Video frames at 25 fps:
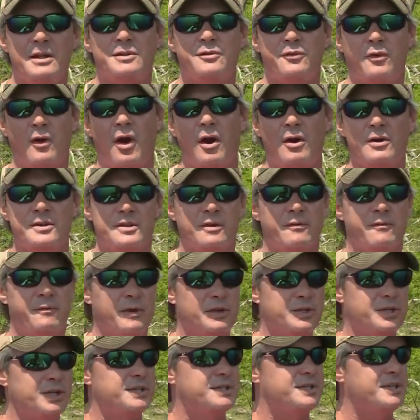as far as
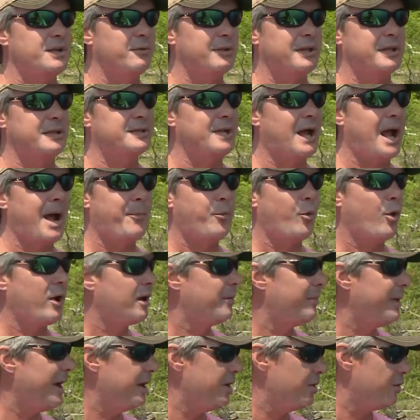efficiency with a
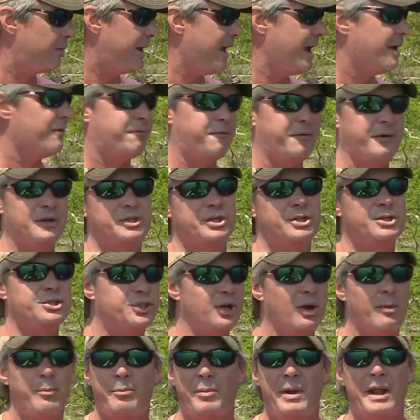topwater bait, you can't fish a
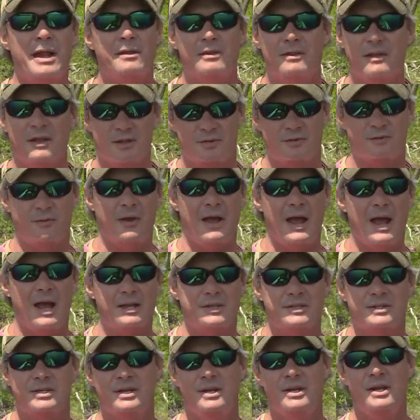jump bait this
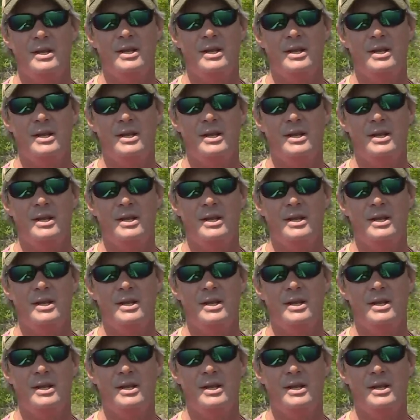fast.